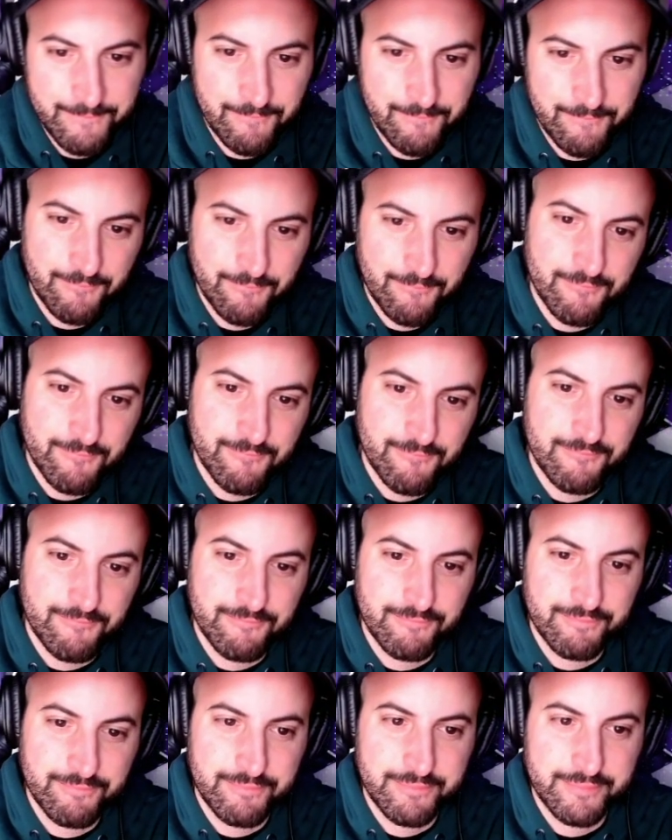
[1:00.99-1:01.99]

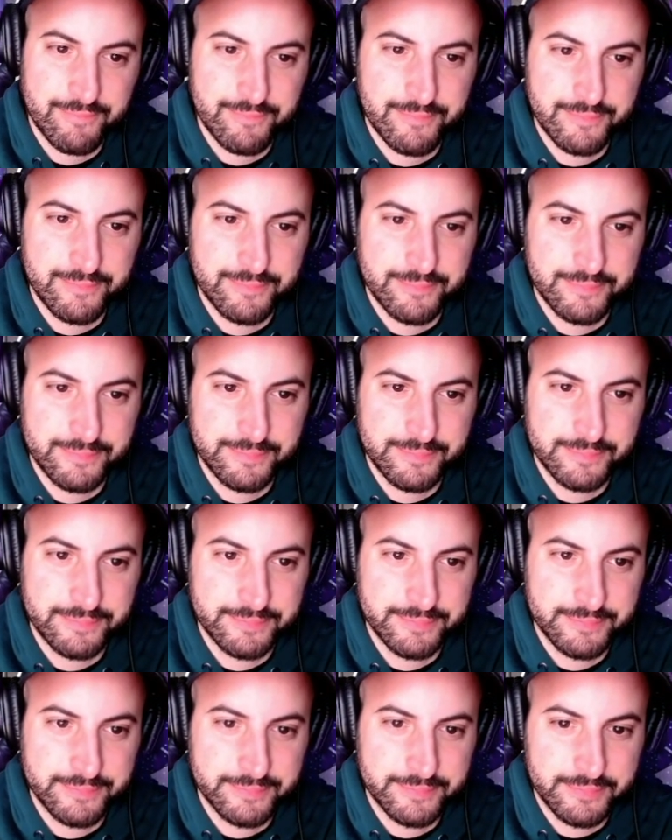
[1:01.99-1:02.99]

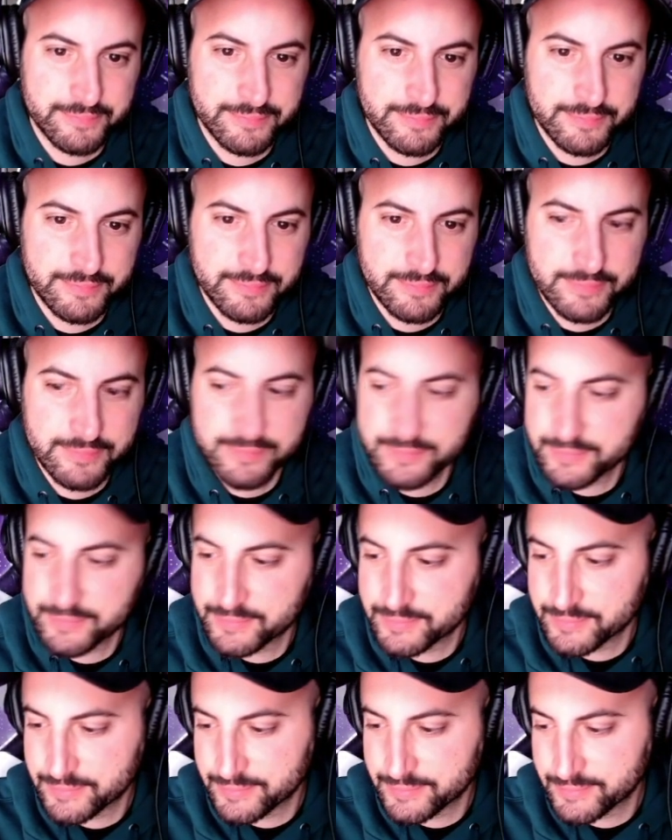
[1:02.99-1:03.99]

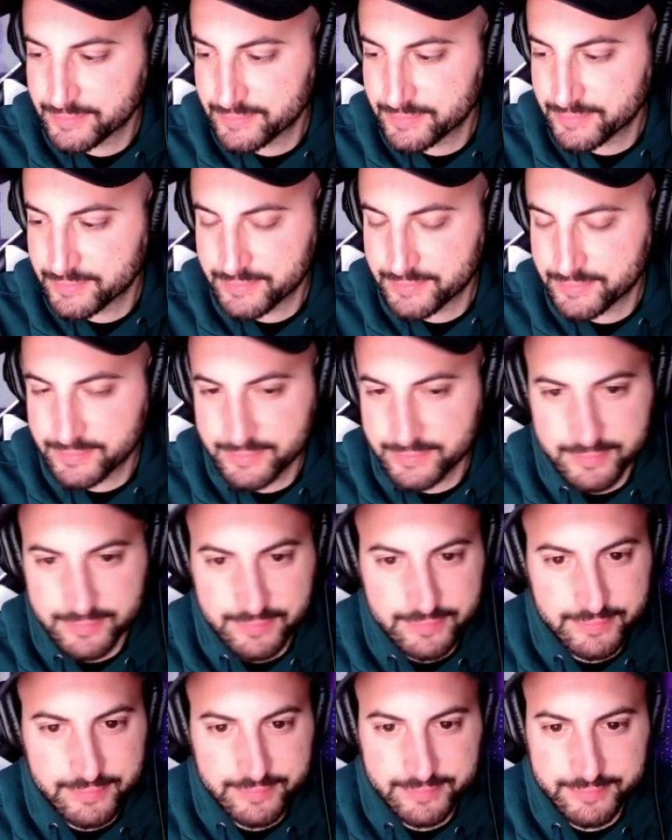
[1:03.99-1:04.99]

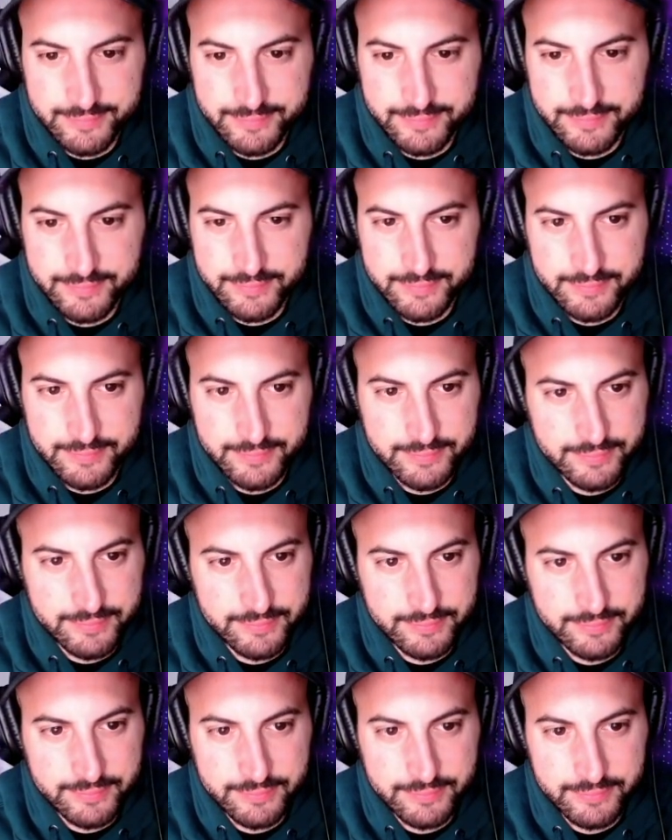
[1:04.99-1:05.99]

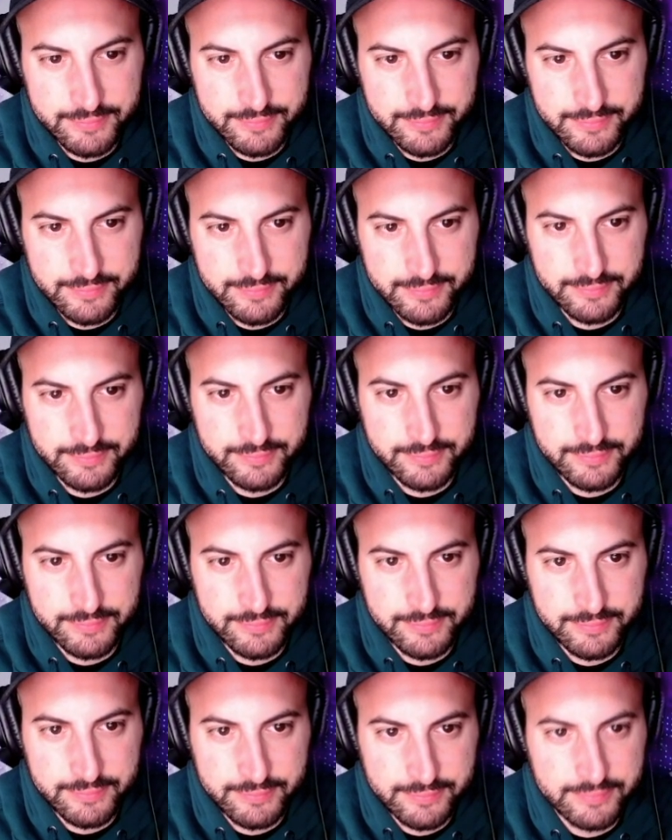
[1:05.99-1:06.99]

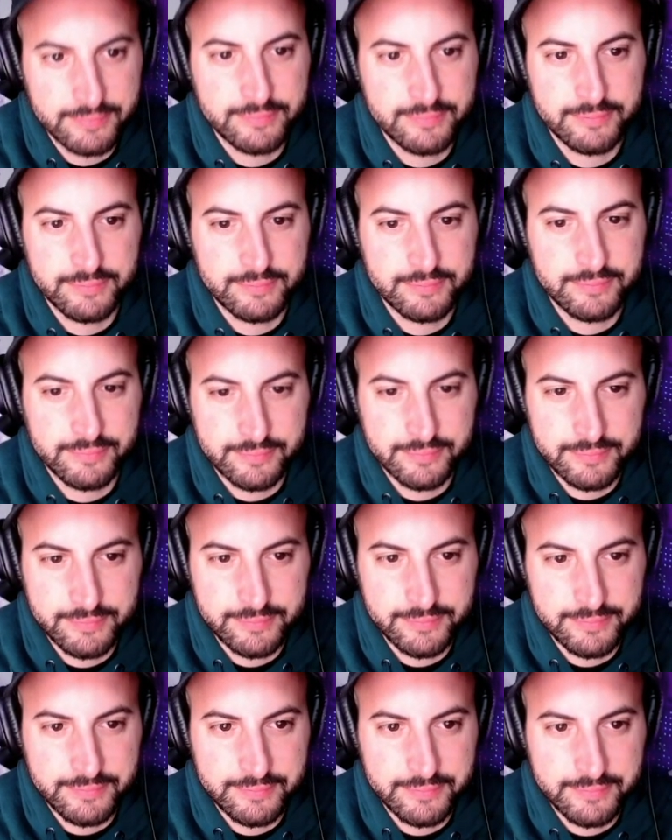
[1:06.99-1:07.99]

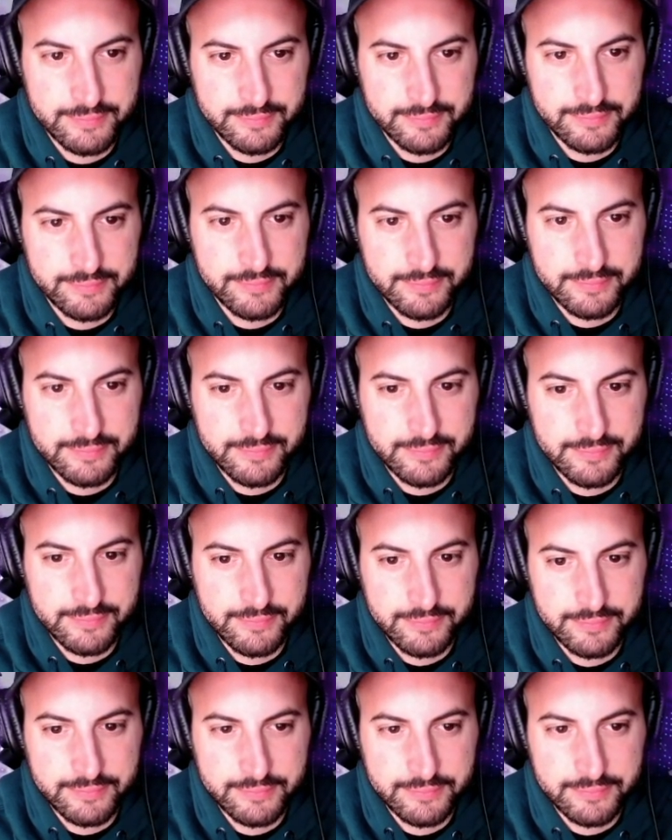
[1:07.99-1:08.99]
This person isn't speaking.